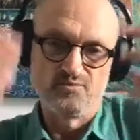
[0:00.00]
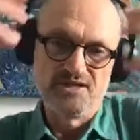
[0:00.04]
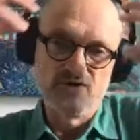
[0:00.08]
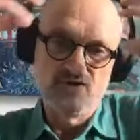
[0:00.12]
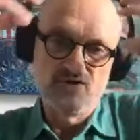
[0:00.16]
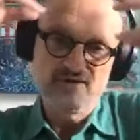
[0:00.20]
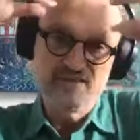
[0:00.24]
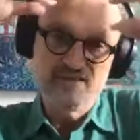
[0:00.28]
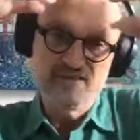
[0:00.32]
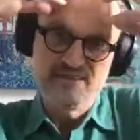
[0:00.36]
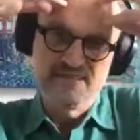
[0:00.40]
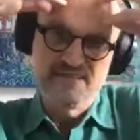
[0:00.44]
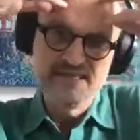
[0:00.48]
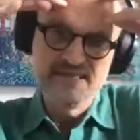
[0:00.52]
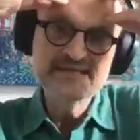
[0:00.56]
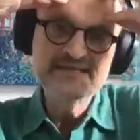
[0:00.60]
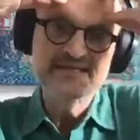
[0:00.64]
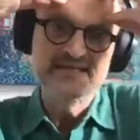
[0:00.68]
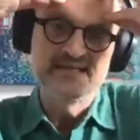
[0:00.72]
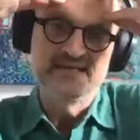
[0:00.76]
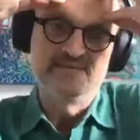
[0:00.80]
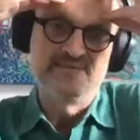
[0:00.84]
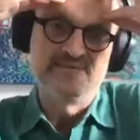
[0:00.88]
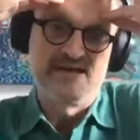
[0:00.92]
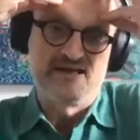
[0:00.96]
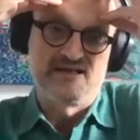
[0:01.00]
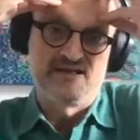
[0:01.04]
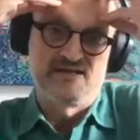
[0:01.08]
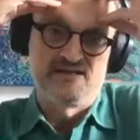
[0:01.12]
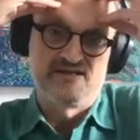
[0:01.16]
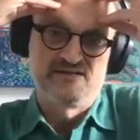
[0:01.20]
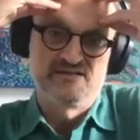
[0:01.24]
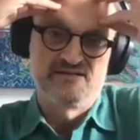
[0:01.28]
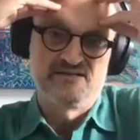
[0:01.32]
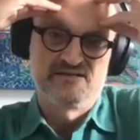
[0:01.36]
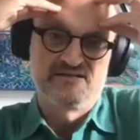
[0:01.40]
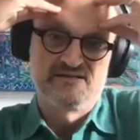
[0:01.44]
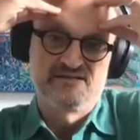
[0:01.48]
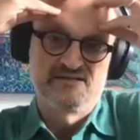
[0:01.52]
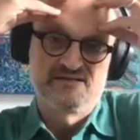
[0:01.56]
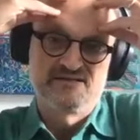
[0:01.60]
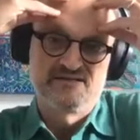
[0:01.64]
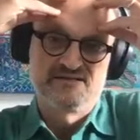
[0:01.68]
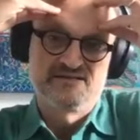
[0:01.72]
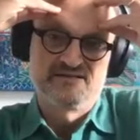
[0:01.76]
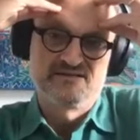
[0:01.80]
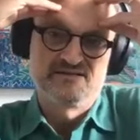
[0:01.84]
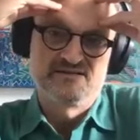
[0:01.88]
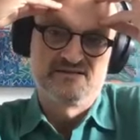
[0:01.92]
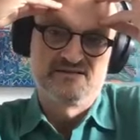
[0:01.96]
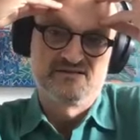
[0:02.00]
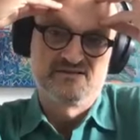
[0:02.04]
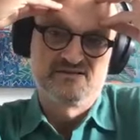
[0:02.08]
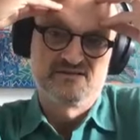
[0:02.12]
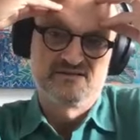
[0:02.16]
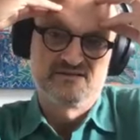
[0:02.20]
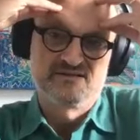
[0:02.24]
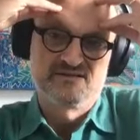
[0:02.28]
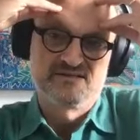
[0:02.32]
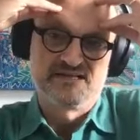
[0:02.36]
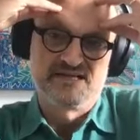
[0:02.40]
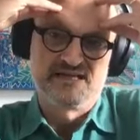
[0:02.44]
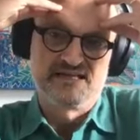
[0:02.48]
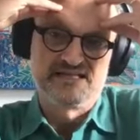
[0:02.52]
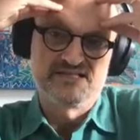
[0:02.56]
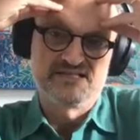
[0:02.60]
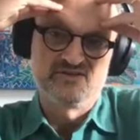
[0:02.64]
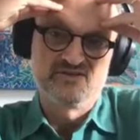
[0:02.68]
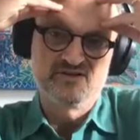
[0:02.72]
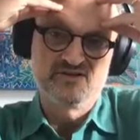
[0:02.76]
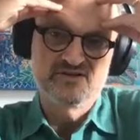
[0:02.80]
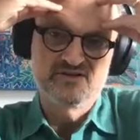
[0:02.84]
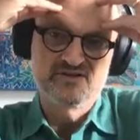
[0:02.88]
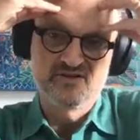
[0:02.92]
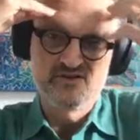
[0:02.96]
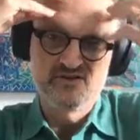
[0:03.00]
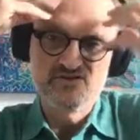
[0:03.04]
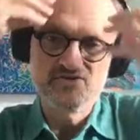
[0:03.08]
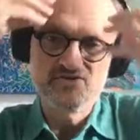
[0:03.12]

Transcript: We're not thinking about it. It's not